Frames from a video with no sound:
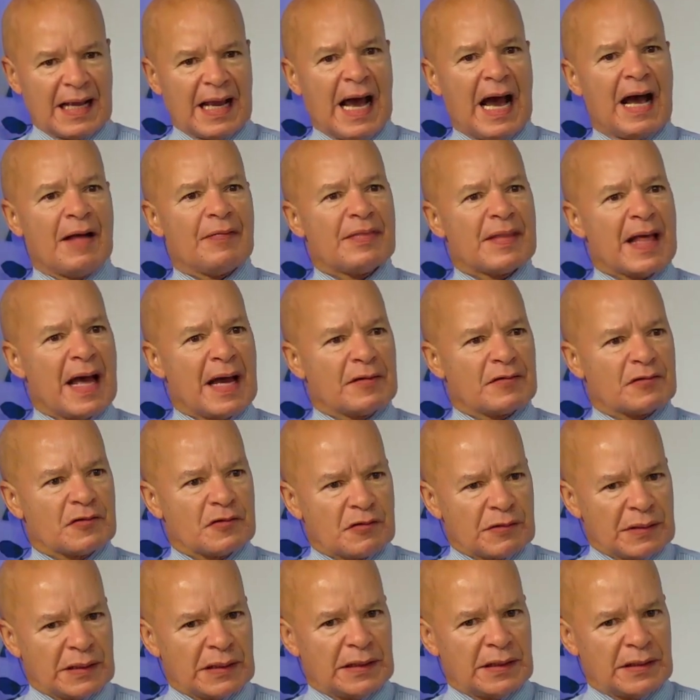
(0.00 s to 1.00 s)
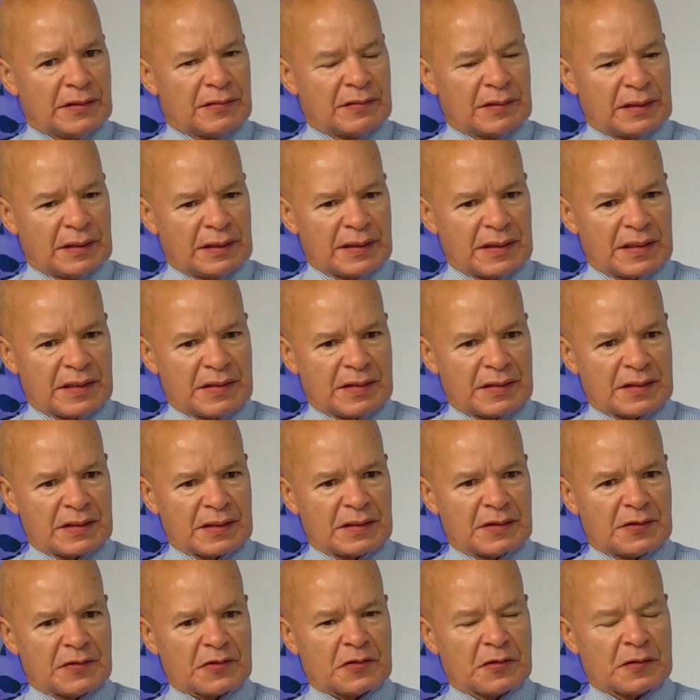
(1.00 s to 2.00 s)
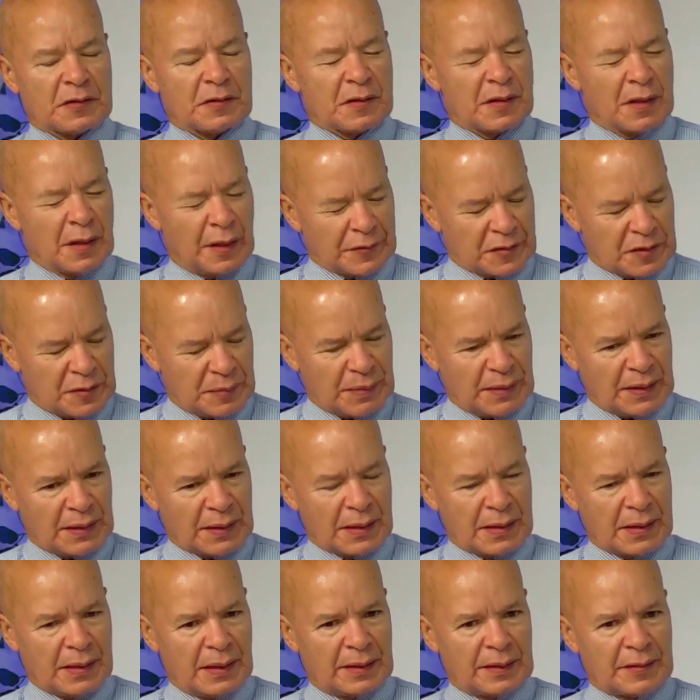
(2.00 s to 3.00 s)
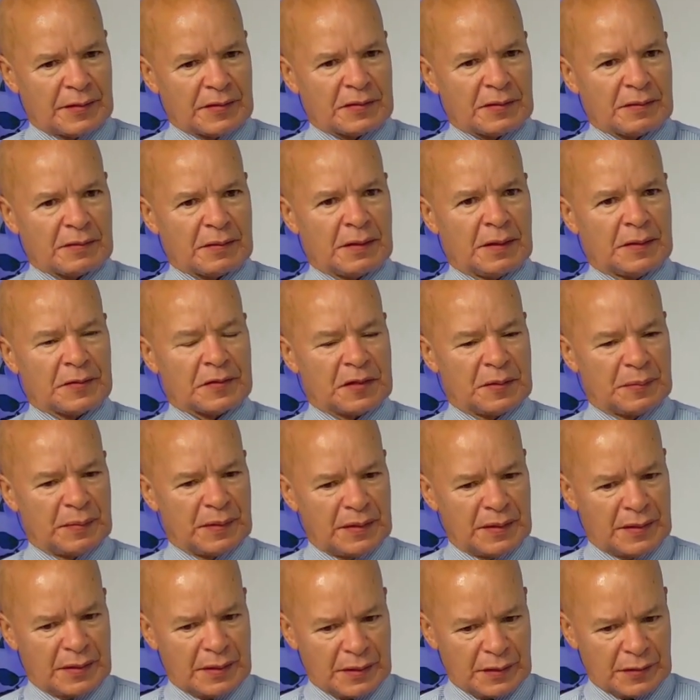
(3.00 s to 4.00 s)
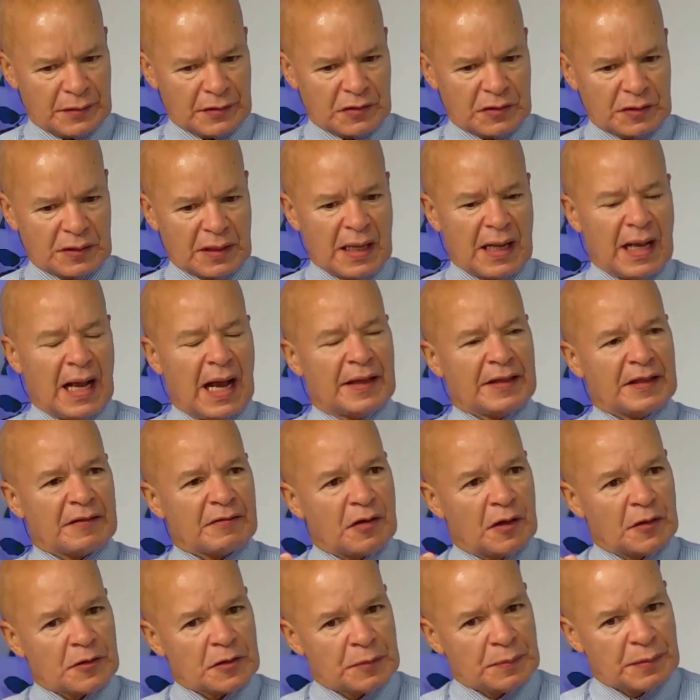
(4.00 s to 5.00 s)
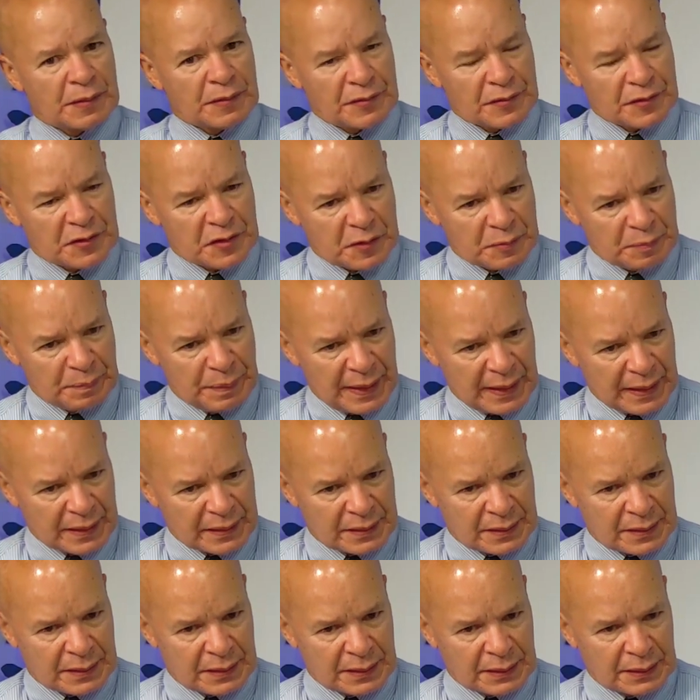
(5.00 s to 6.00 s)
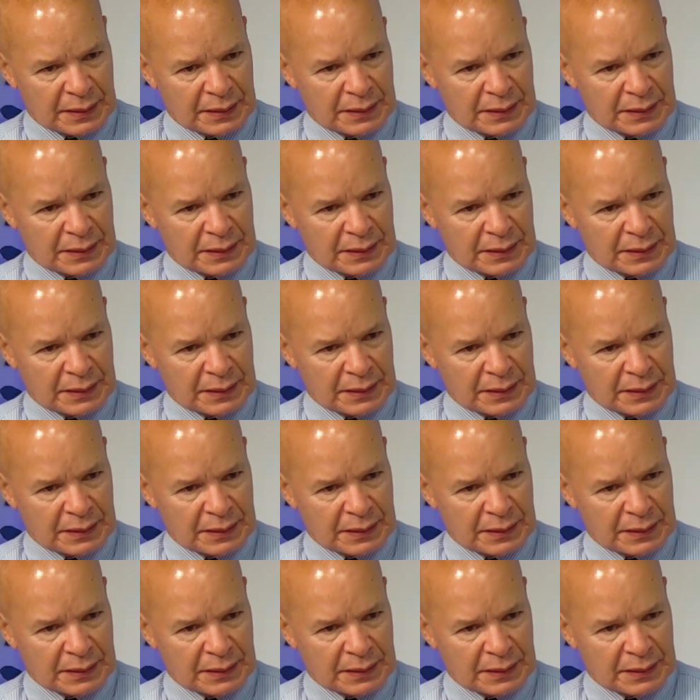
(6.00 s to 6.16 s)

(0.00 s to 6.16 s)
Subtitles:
And that's really, really critical. So they've got to be encouraged, they've got to be nurtured, and they've got to be respected.